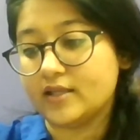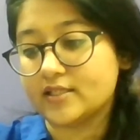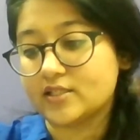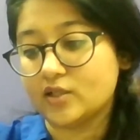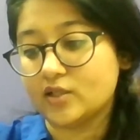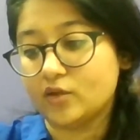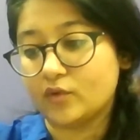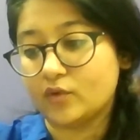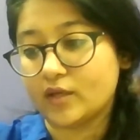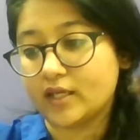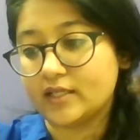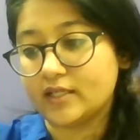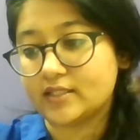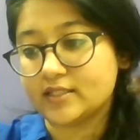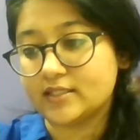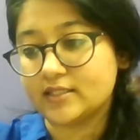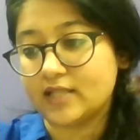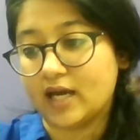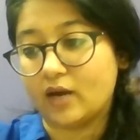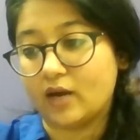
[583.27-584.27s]
is
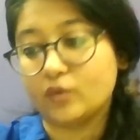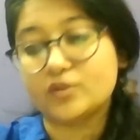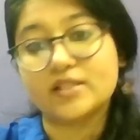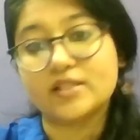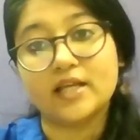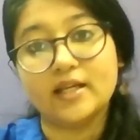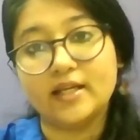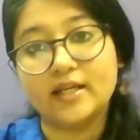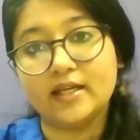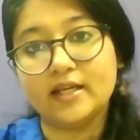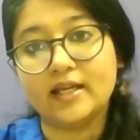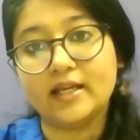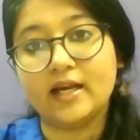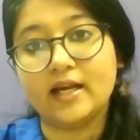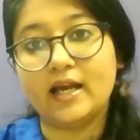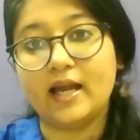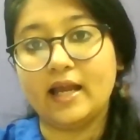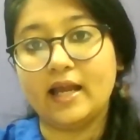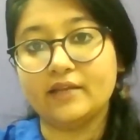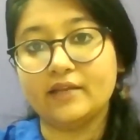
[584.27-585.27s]
located outside
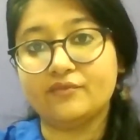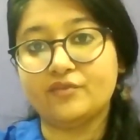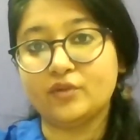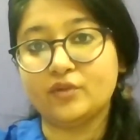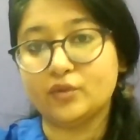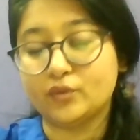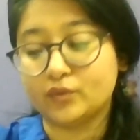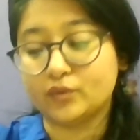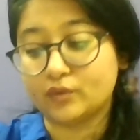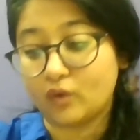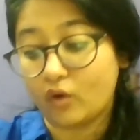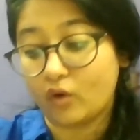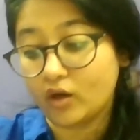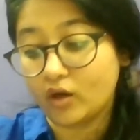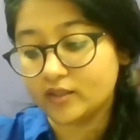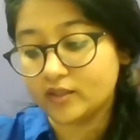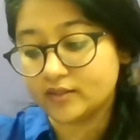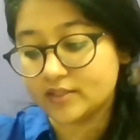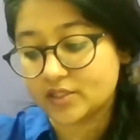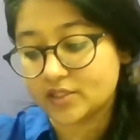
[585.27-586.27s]
India, and if you
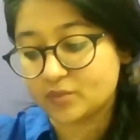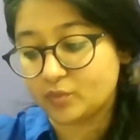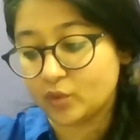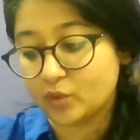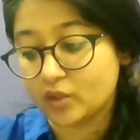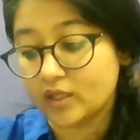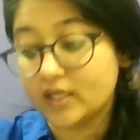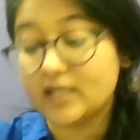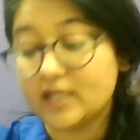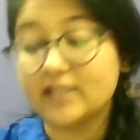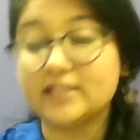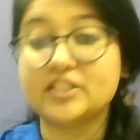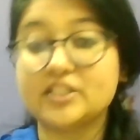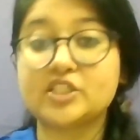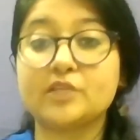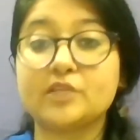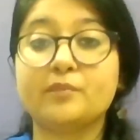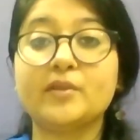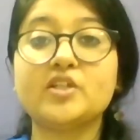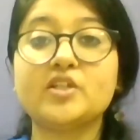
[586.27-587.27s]
order this book, the
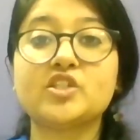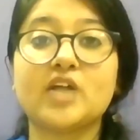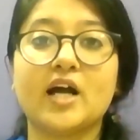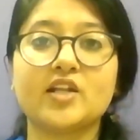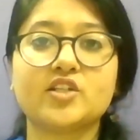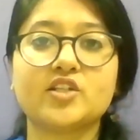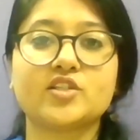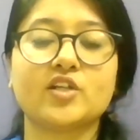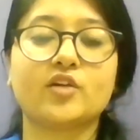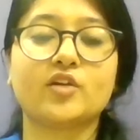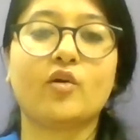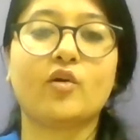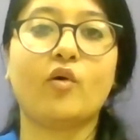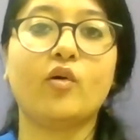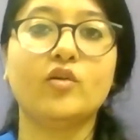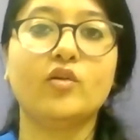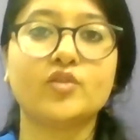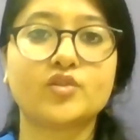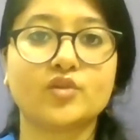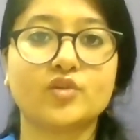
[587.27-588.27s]
shipping charges are
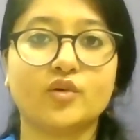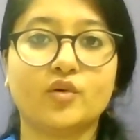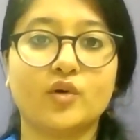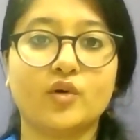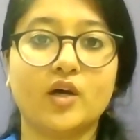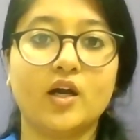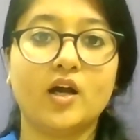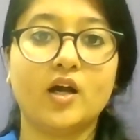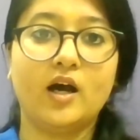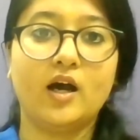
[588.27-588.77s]
also